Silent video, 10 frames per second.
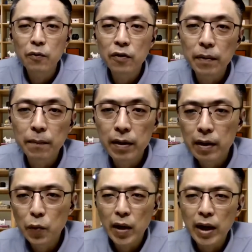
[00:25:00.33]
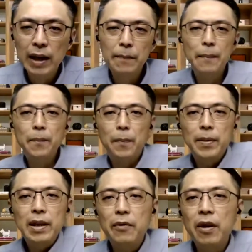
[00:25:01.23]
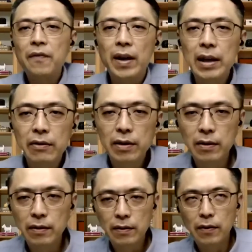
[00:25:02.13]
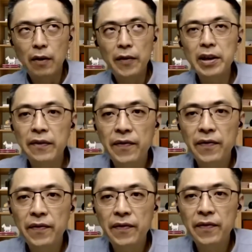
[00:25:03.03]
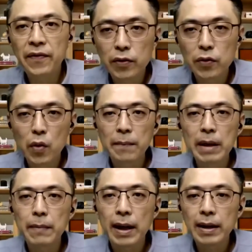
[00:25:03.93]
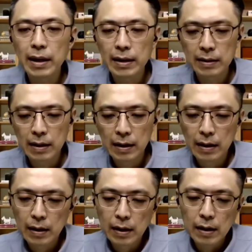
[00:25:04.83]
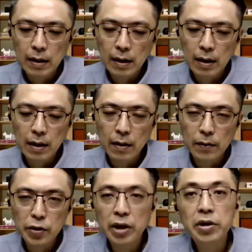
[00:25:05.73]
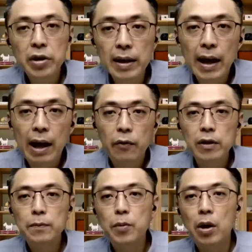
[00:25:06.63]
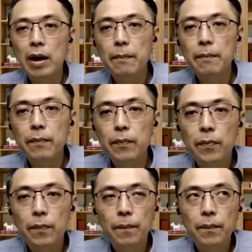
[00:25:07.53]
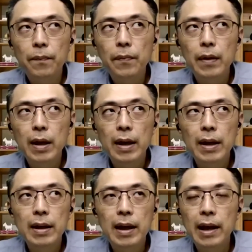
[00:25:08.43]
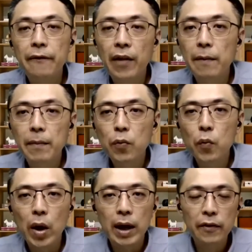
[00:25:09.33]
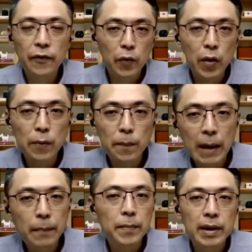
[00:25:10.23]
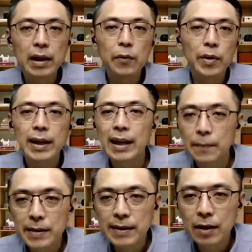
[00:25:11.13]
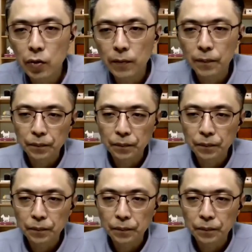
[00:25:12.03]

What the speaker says: worth people, the way they buy property very funny one, very different one. So what I mean by that is, traditionally I was brought up in an environment where if you want to buy property, we take 90% loan.